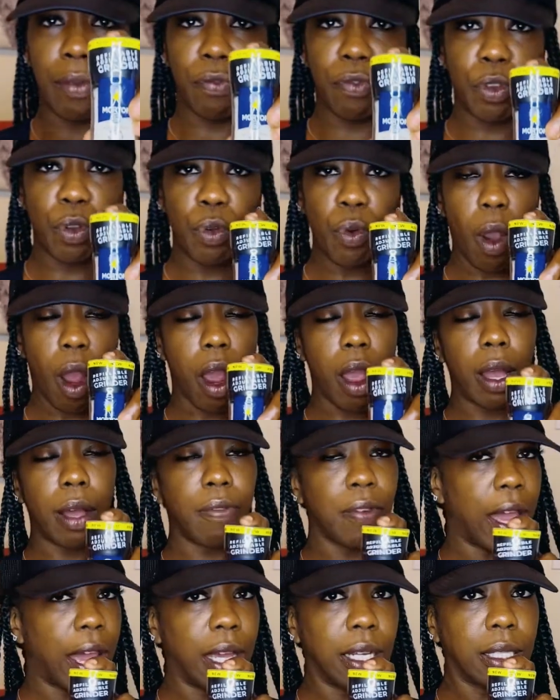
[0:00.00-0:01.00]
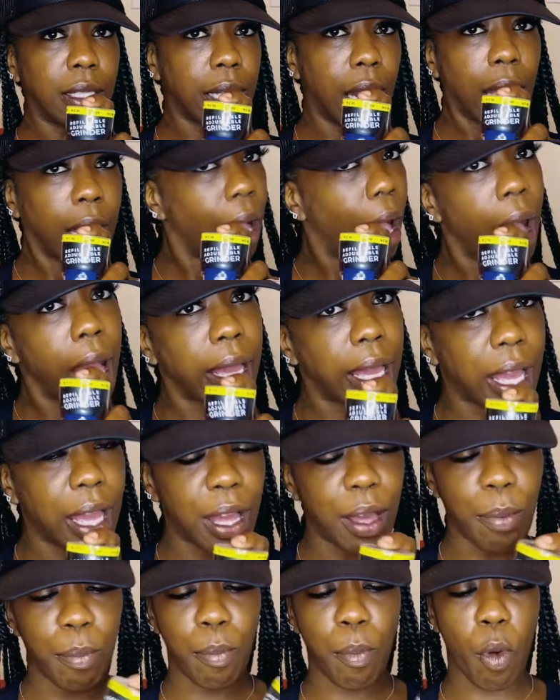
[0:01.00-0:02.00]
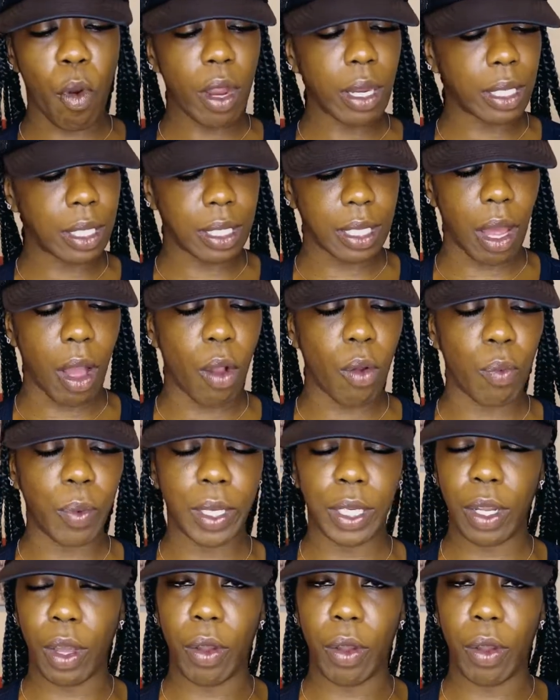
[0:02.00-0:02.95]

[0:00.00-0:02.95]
you are of age like I am, Morton Salt, we know,